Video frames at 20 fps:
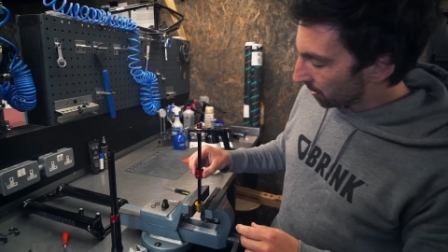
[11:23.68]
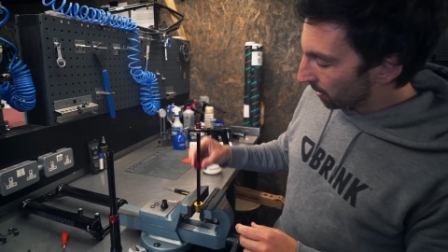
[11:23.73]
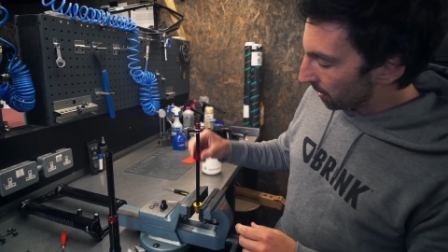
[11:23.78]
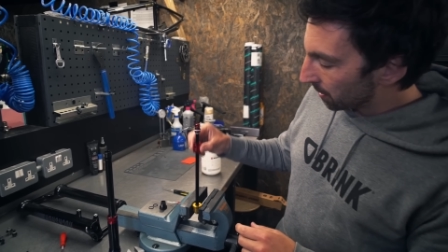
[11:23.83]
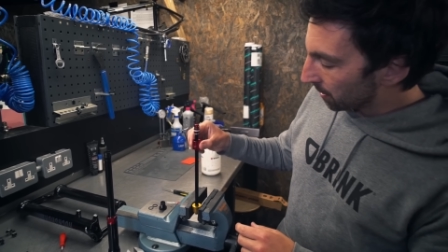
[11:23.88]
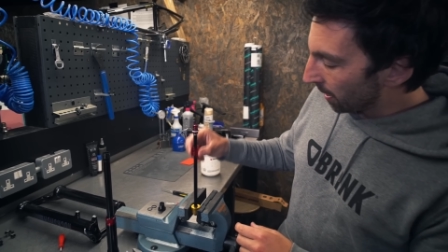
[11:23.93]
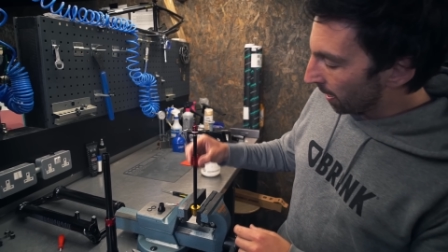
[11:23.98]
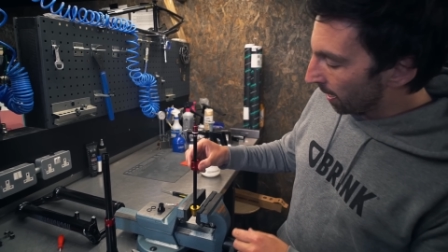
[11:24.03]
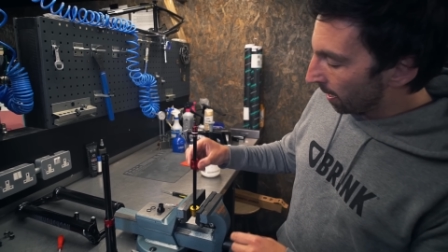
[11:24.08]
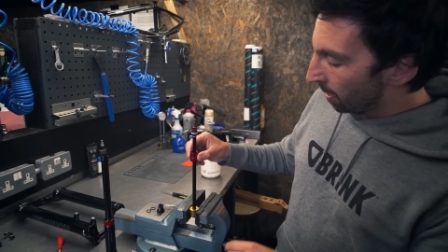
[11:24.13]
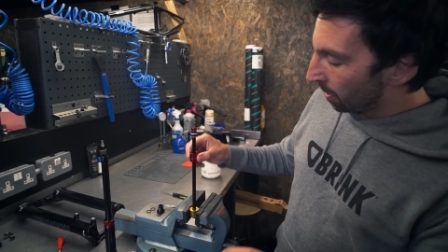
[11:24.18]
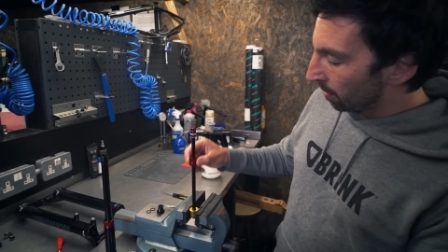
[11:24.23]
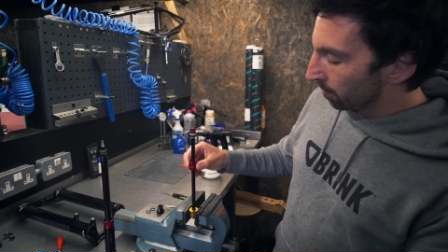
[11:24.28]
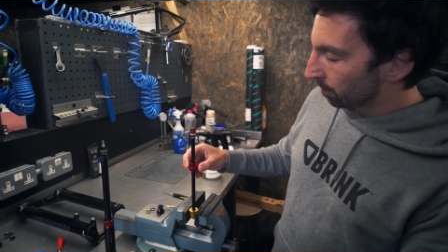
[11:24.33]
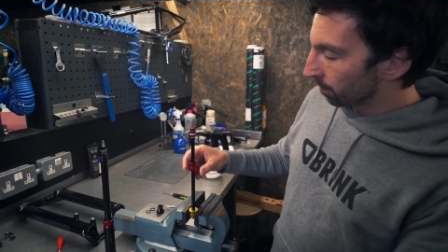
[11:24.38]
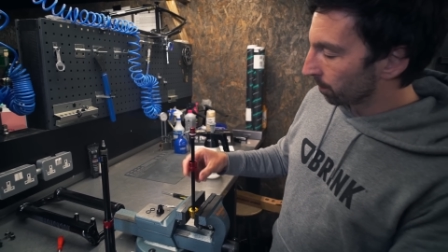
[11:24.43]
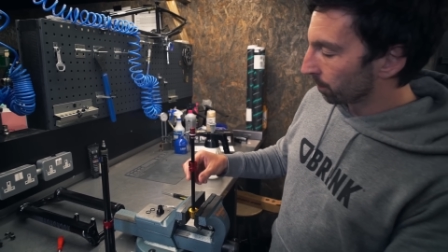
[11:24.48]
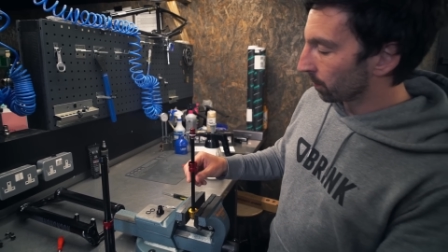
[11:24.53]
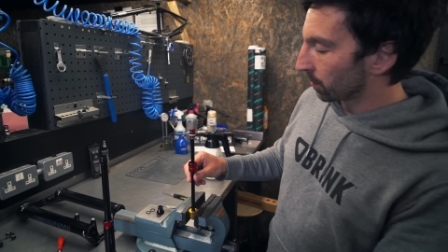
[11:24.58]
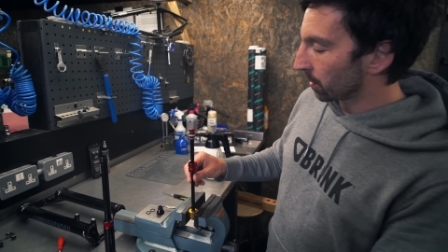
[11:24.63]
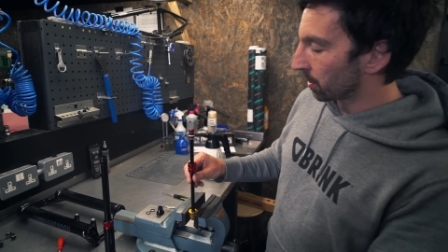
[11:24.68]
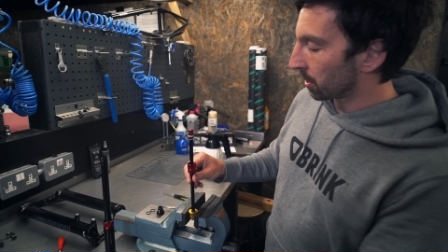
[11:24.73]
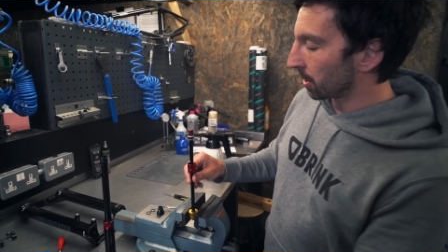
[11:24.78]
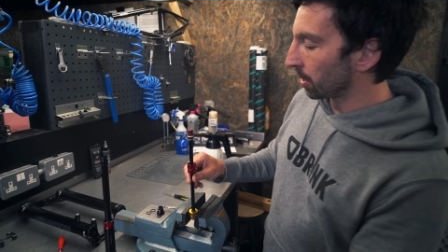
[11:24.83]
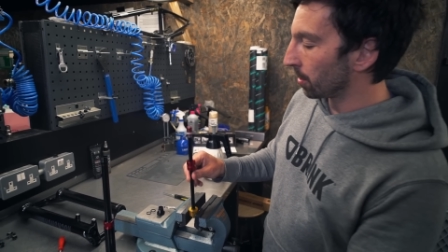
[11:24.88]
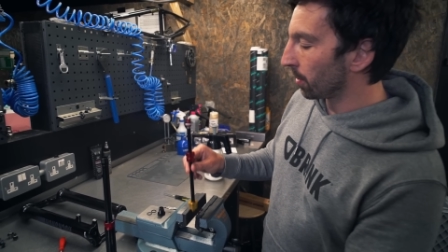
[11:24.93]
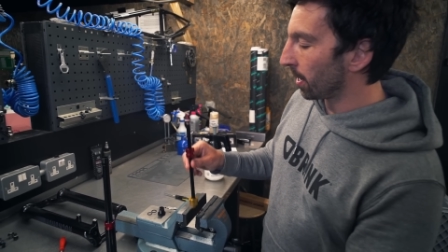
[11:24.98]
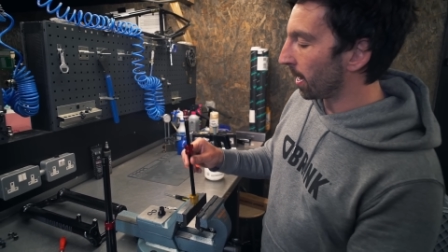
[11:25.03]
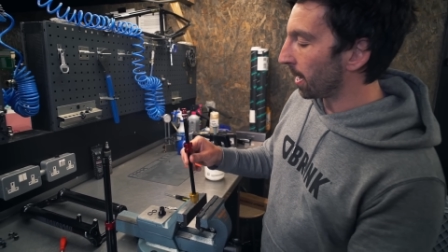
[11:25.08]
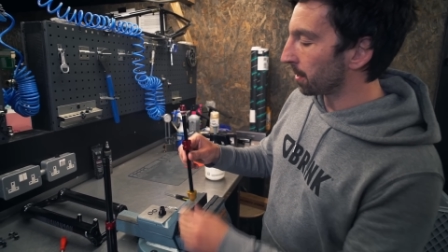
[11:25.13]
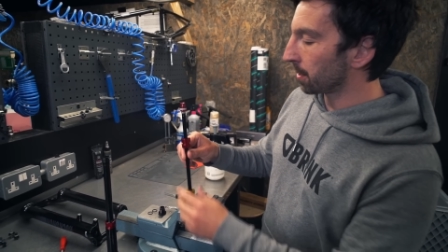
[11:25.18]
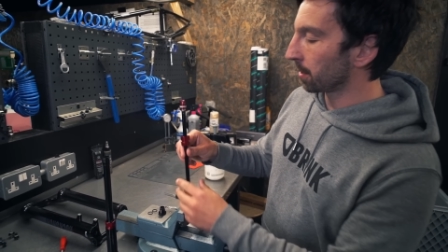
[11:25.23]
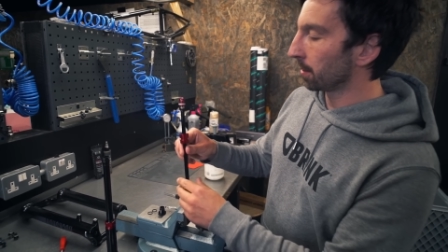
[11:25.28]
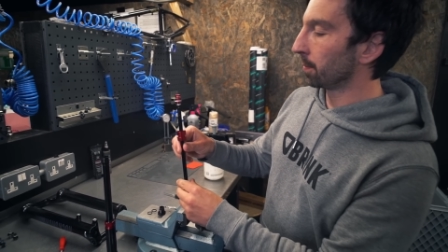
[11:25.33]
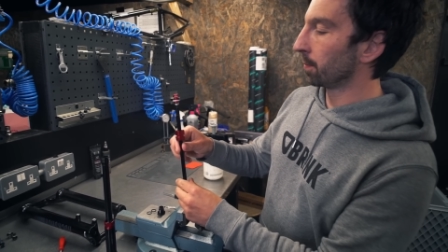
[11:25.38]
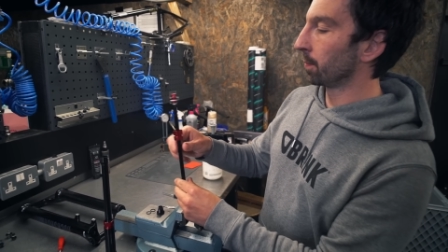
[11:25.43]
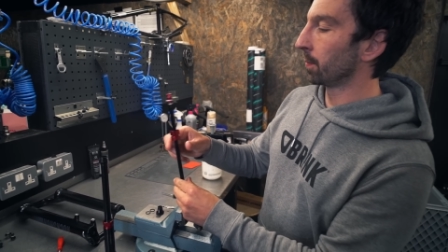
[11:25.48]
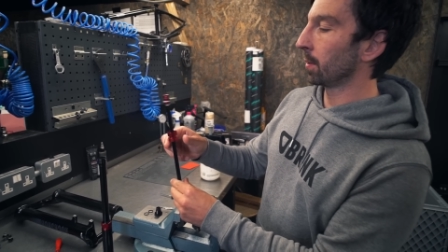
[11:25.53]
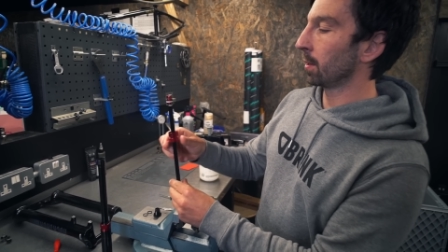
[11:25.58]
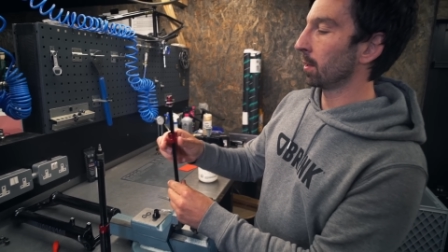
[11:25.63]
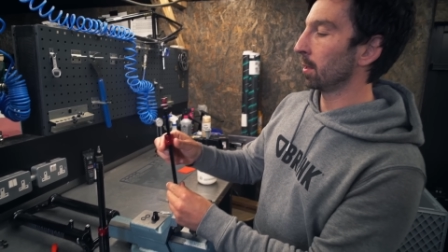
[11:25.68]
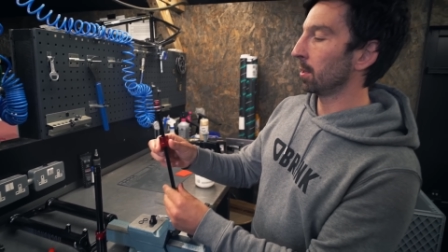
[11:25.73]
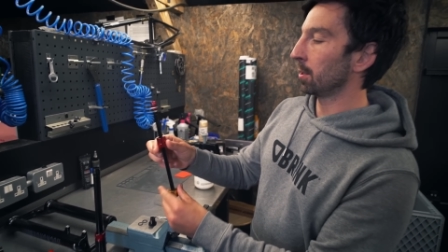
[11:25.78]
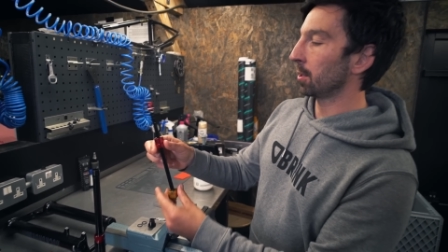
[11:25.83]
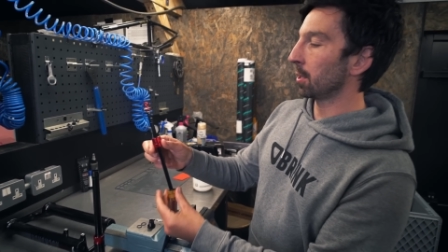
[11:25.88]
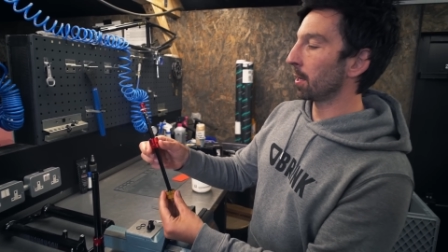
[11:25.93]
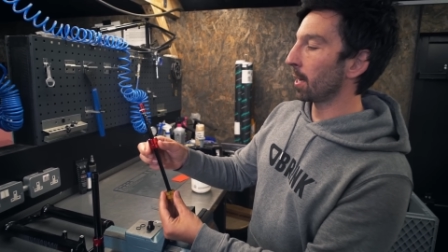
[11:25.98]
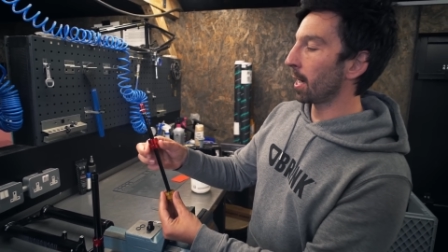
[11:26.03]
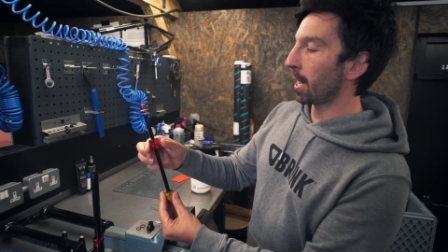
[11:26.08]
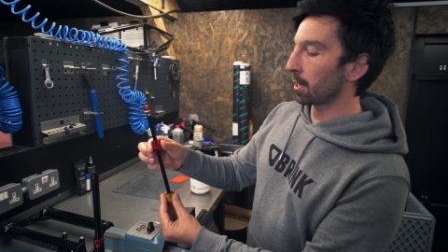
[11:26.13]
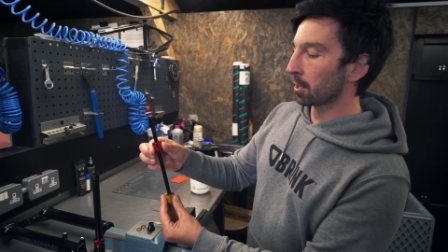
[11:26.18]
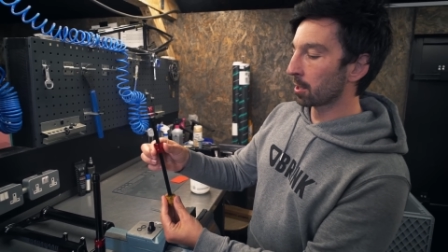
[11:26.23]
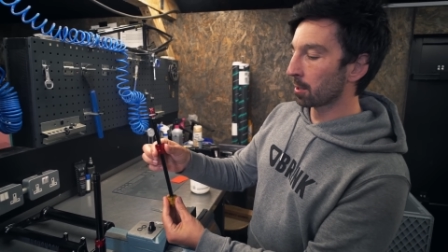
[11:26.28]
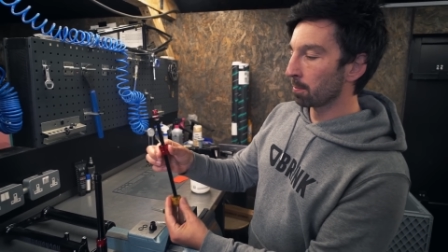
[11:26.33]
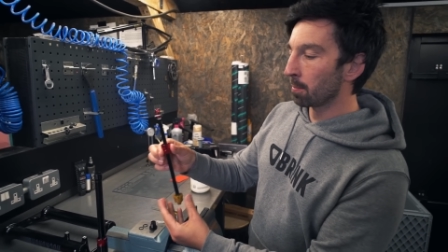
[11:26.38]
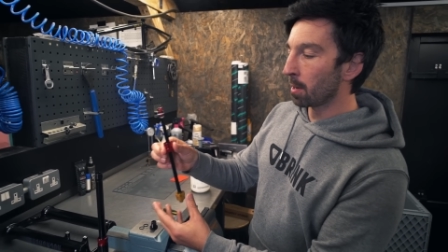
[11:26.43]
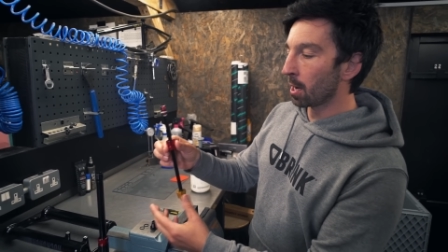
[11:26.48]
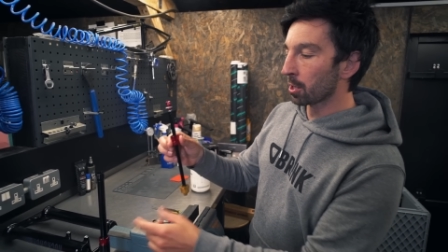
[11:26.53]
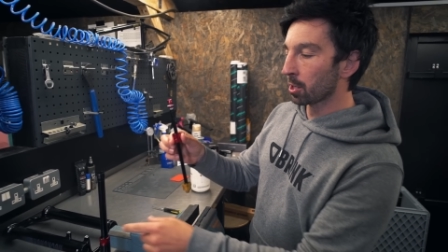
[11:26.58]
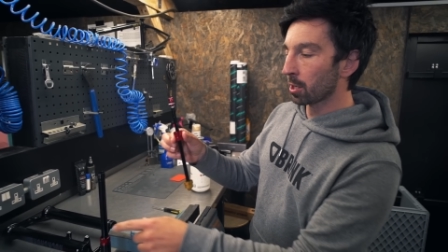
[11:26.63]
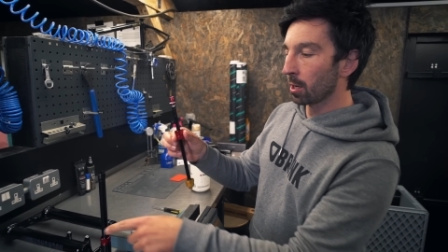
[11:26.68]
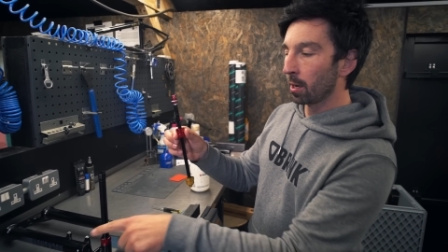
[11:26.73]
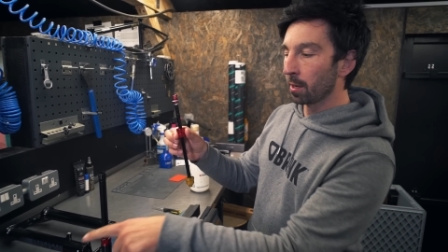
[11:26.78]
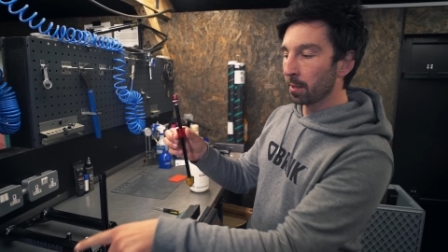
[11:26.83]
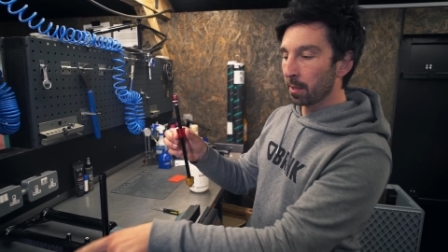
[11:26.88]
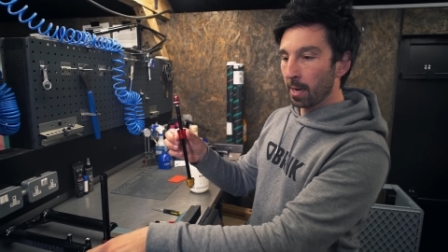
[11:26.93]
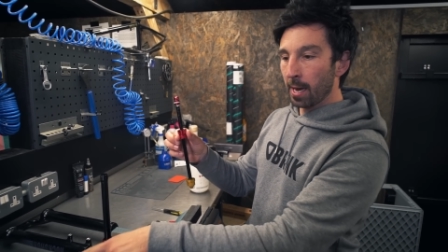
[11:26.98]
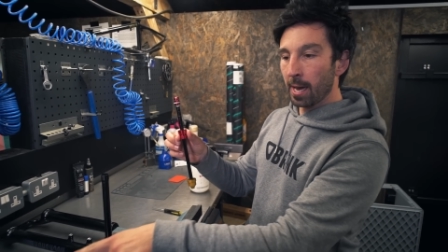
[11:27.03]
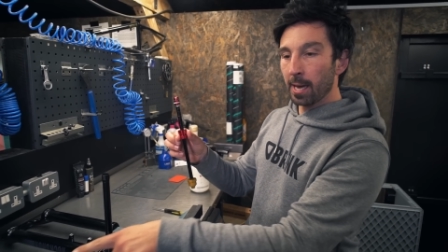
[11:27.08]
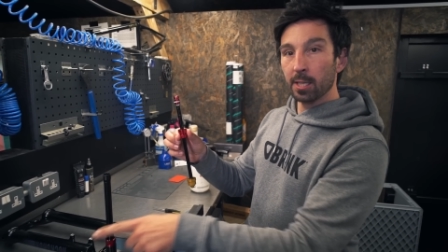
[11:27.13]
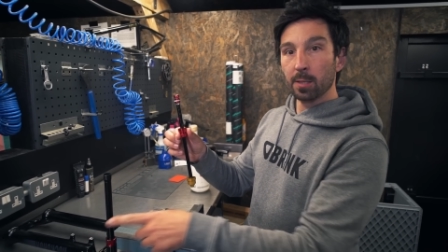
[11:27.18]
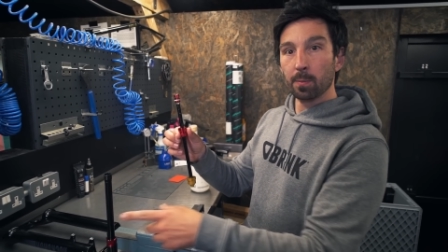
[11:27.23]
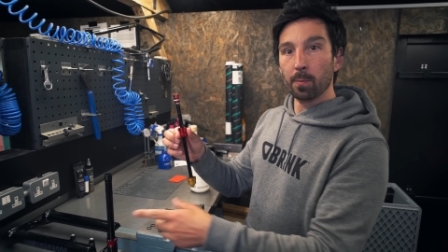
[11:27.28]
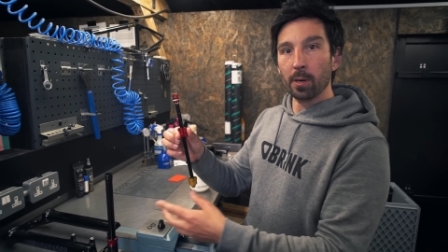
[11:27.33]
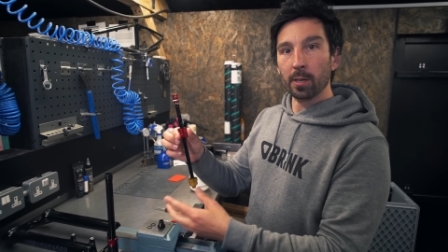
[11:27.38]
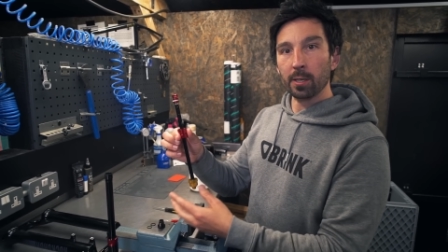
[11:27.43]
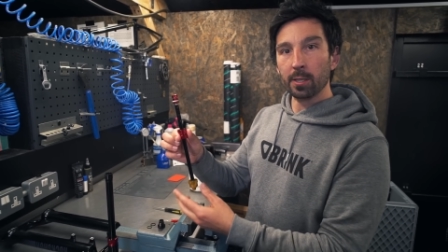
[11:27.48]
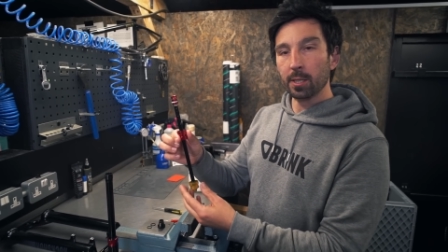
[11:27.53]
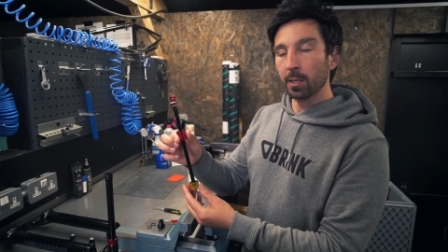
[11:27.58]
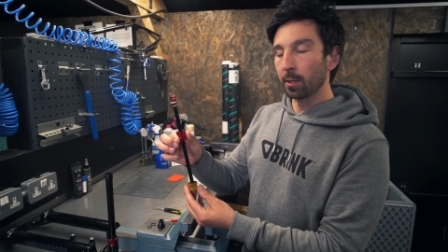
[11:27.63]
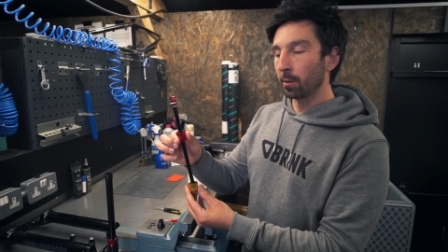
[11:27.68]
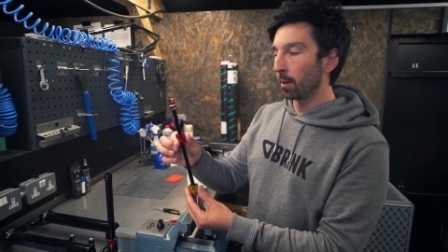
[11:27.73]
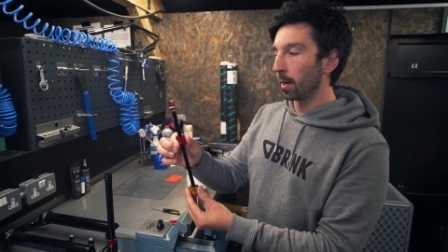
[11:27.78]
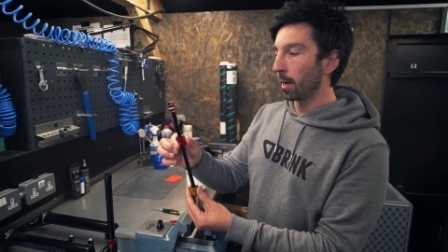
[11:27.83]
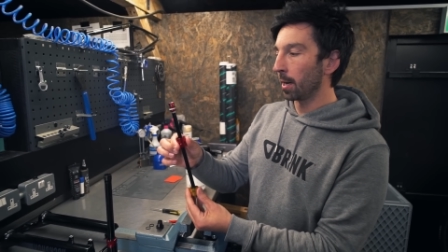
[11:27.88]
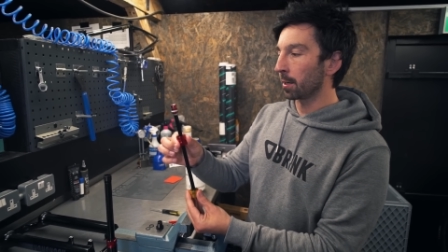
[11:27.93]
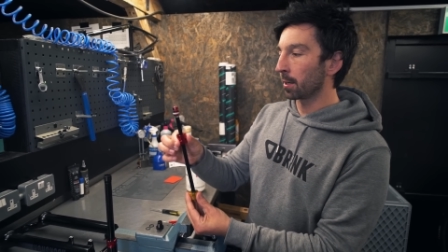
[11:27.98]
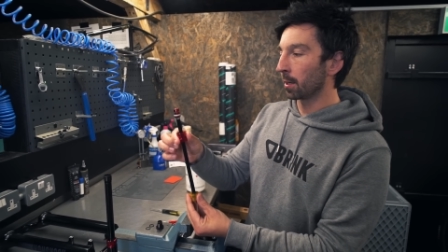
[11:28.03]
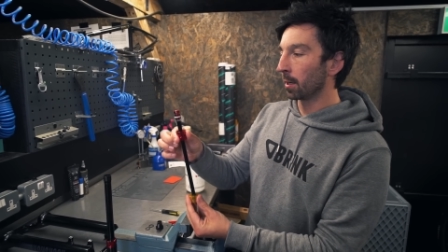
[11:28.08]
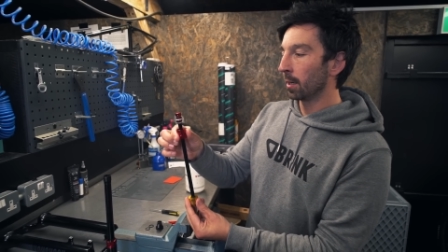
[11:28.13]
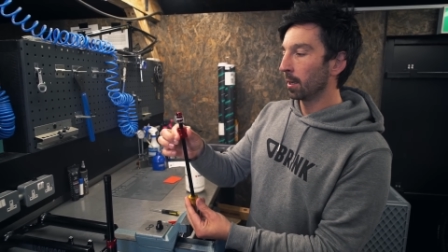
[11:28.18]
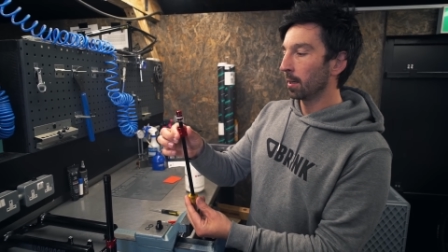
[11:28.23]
is our seal head. So that's much like the air spring seal head.